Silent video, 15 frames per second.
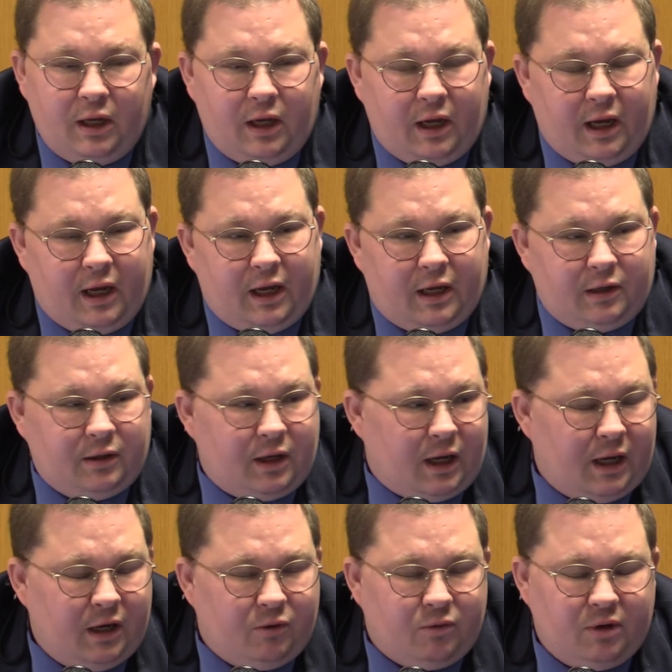And
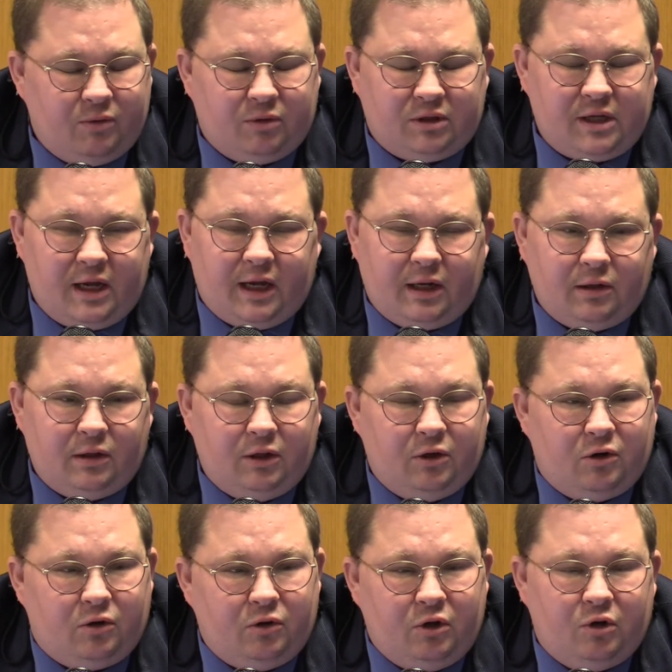I agree with Dan. You
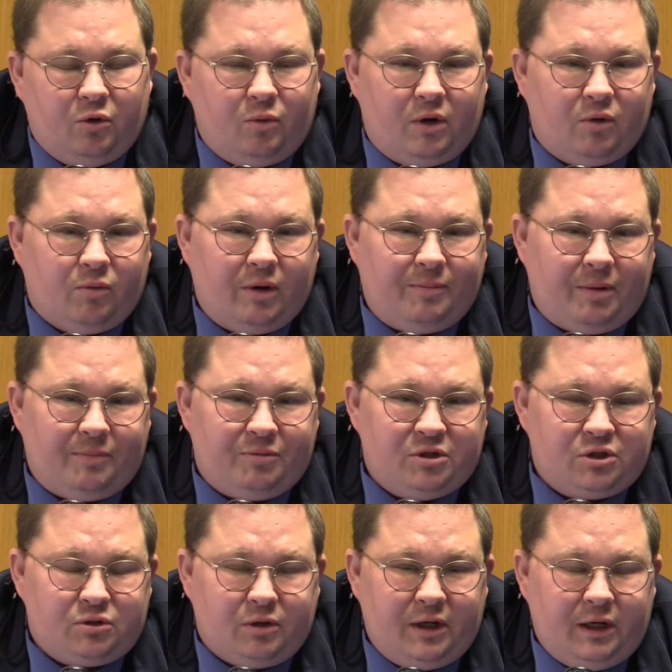don't want to rip up the
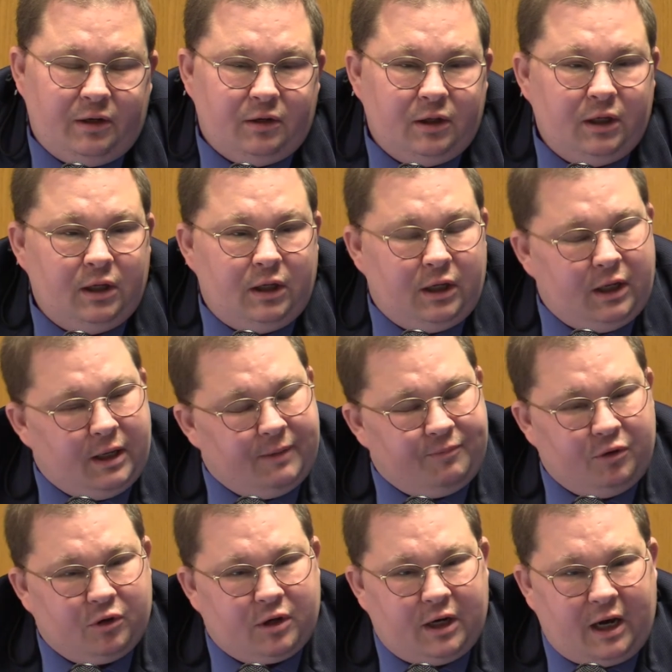street if
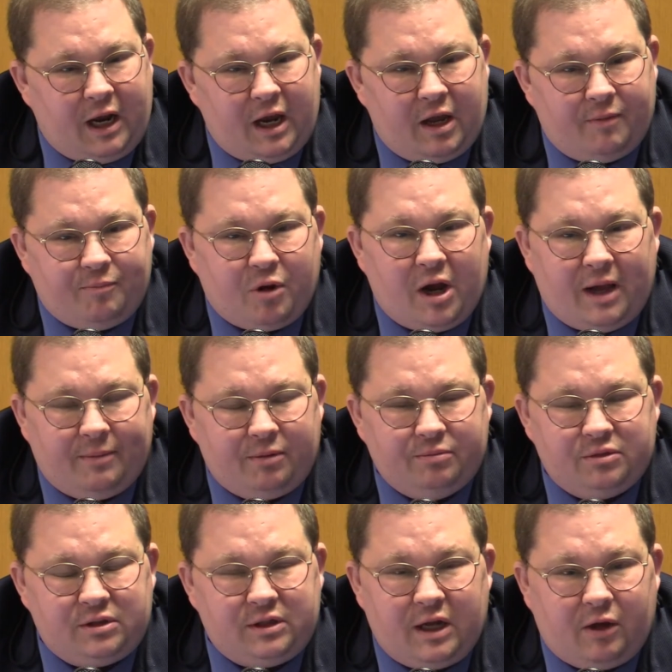you're going to have
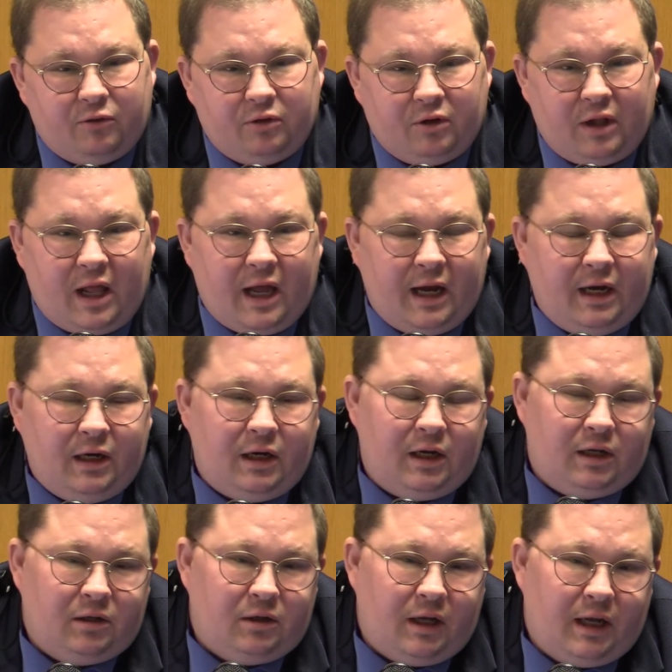problems down the line
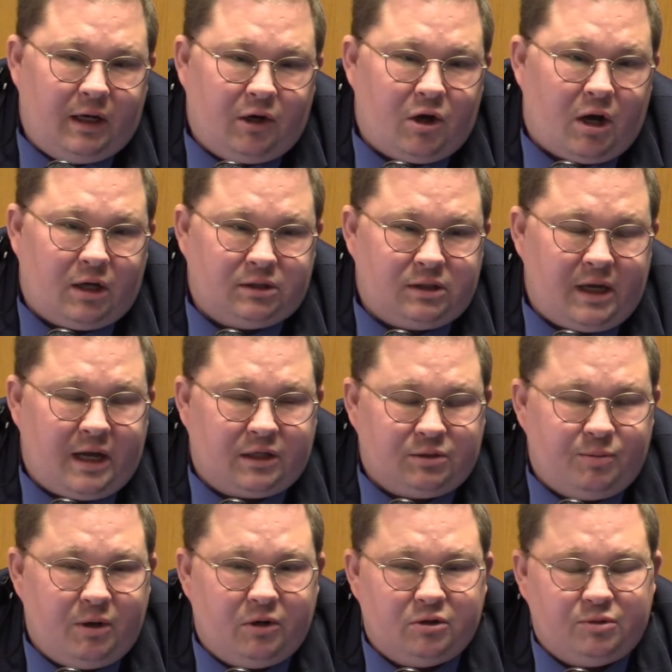and cost
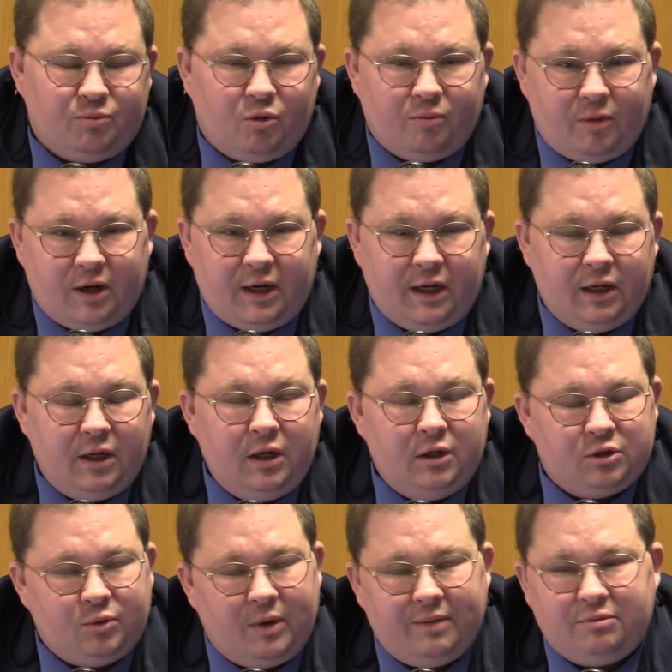taxpayers more money.
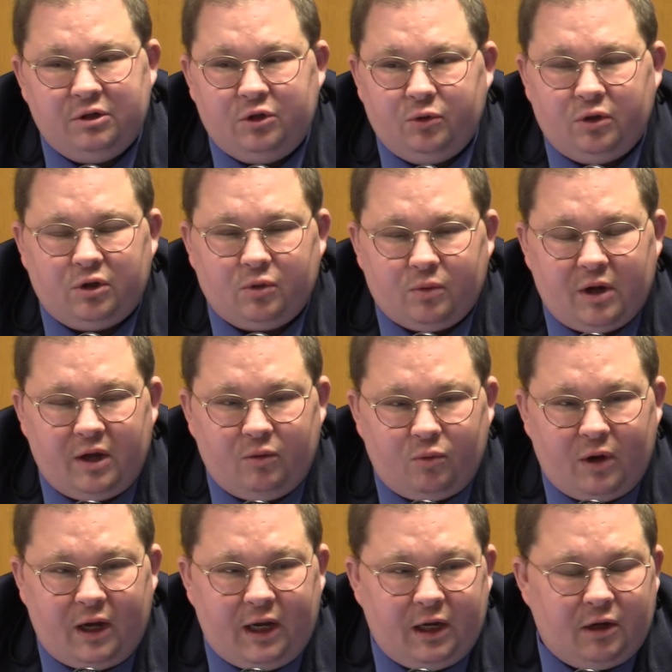So we have to do it the right
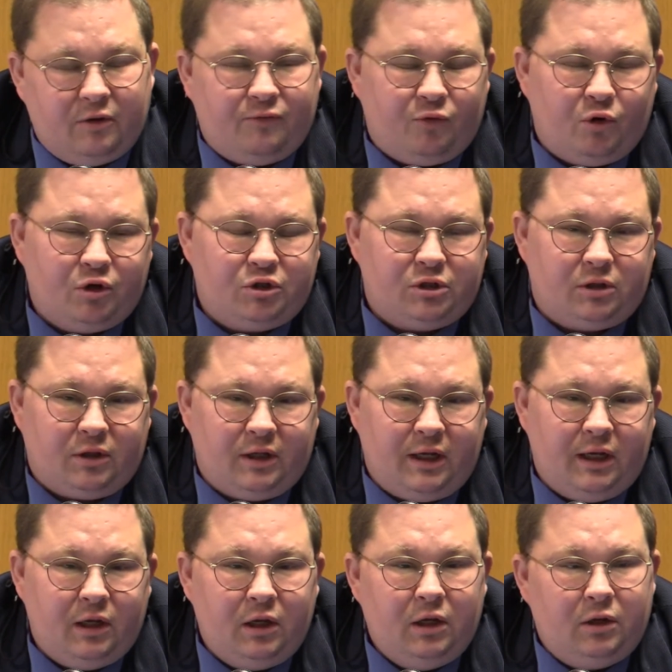way.
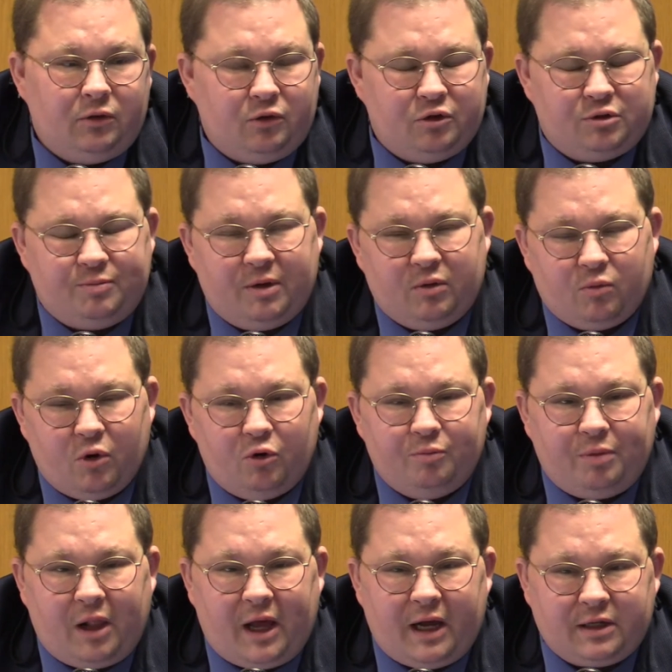Unfortunately, there's been
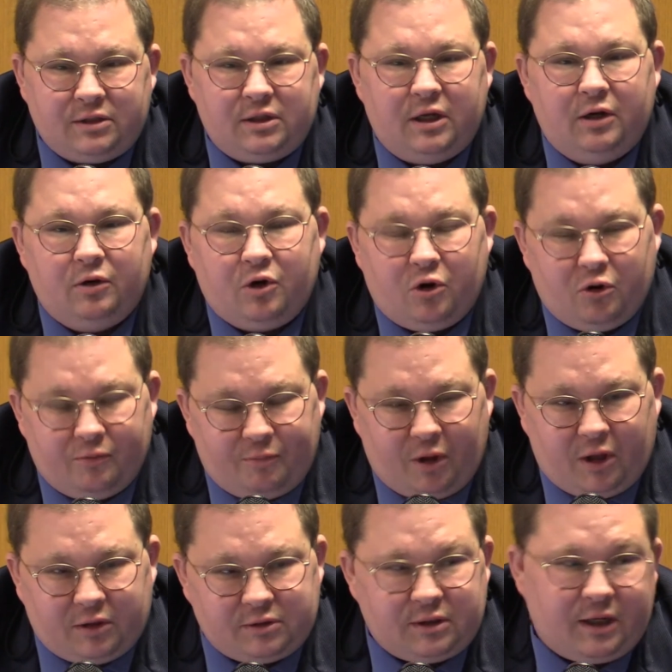roadblocks and
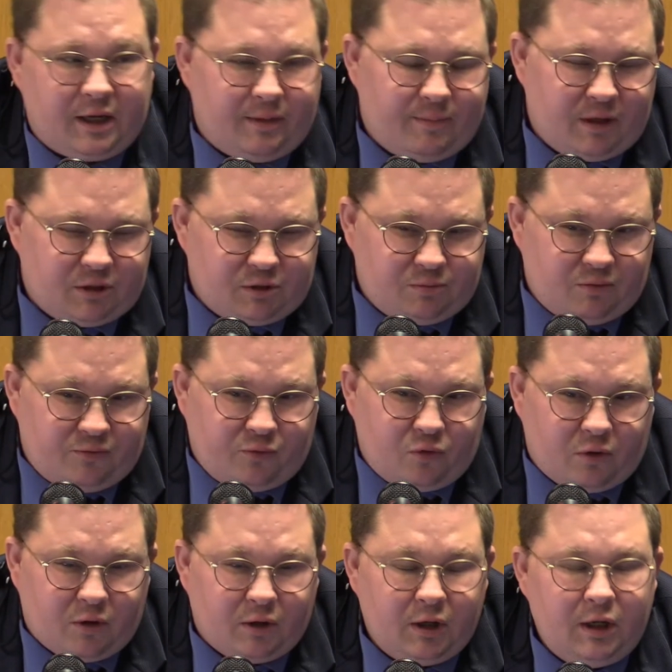curveballs, like I mentioned
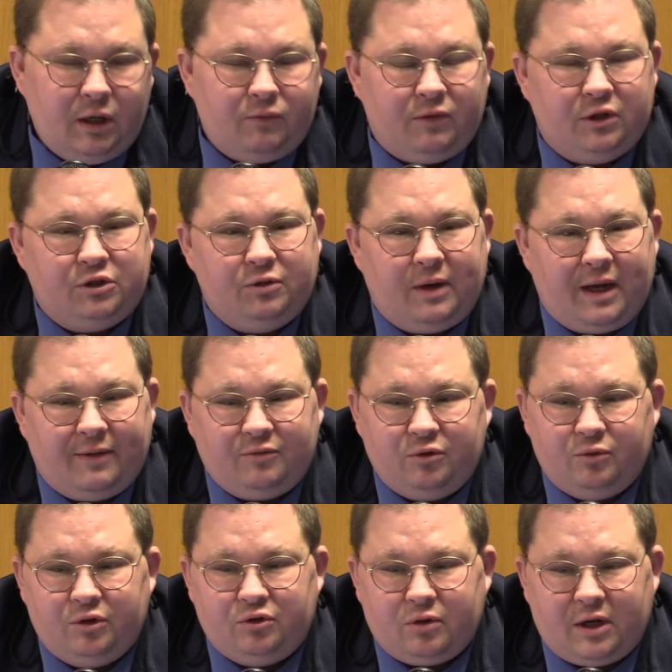before, that you have
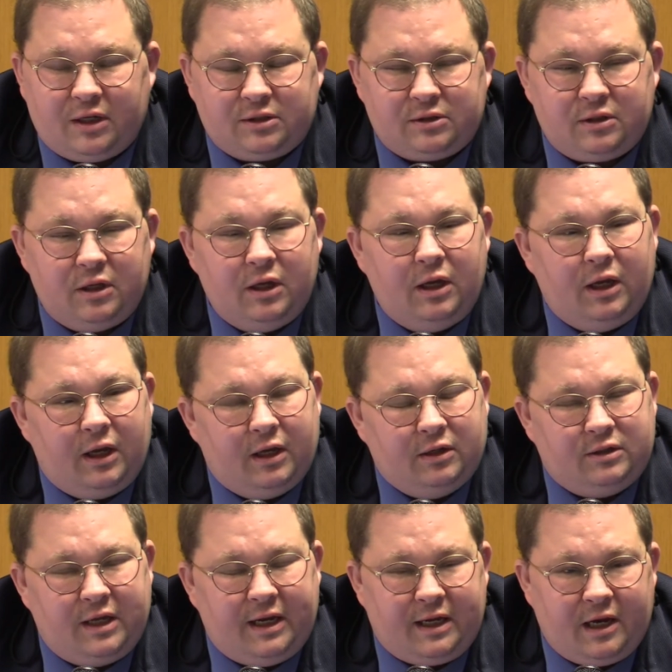to address
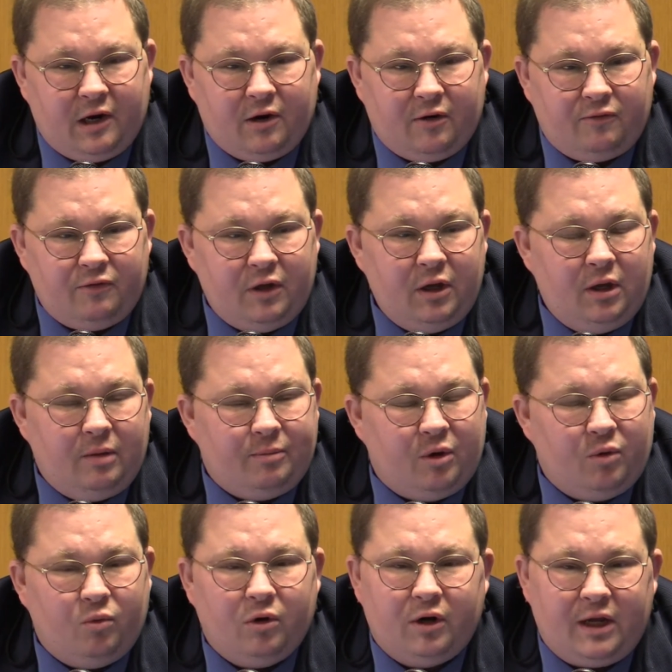and take care of. But
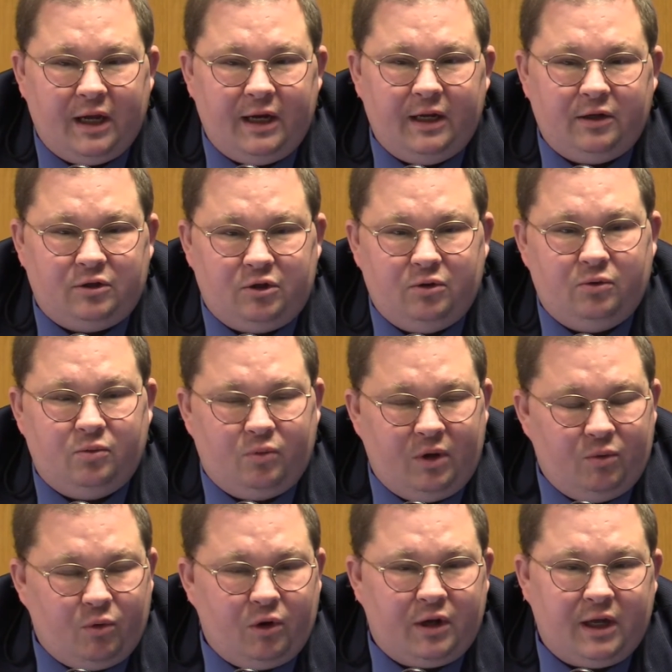we
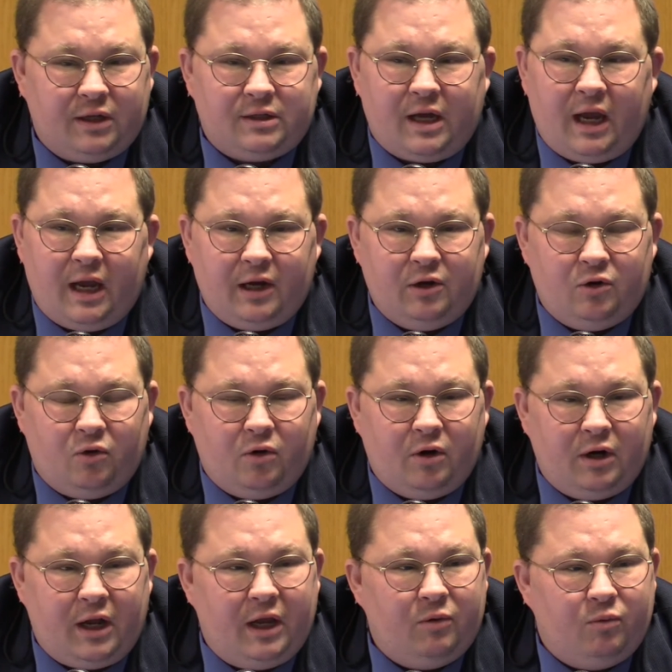will get to
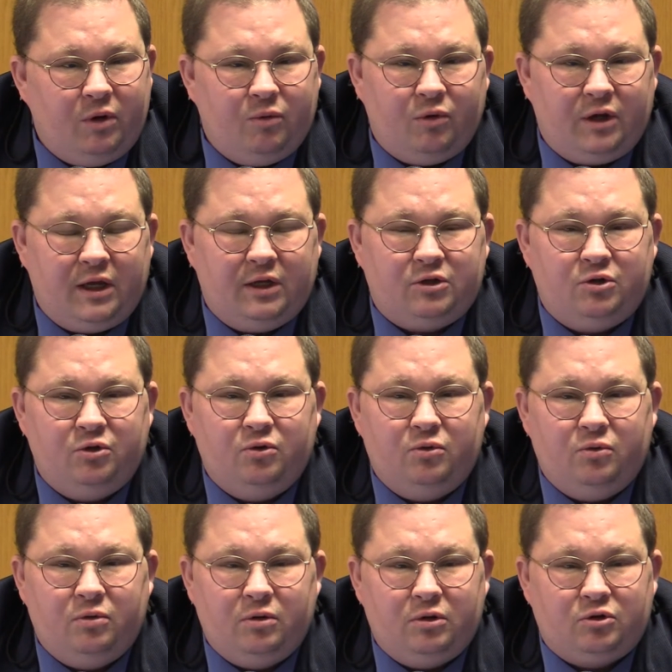Hagedorn, and we will get
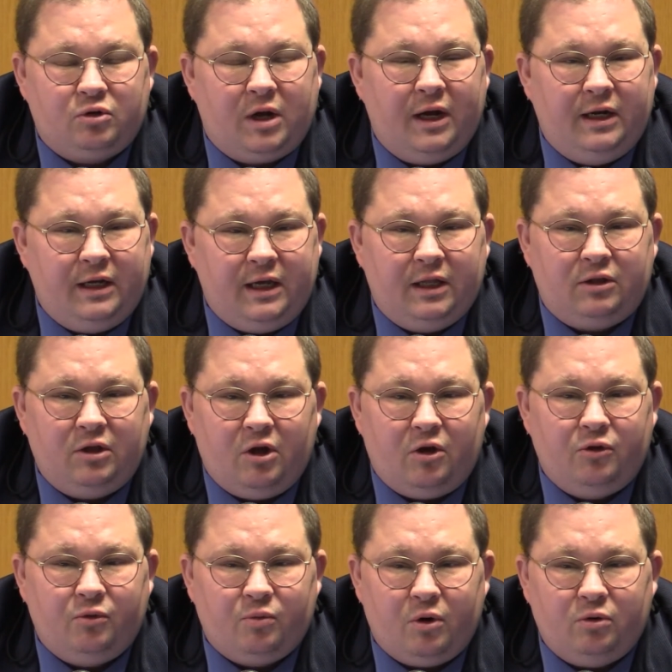to trying to get the
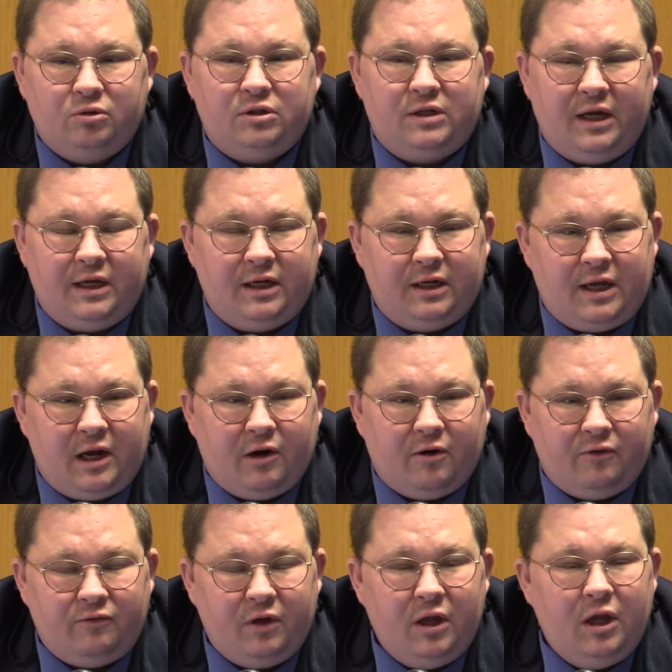other roads taken care of.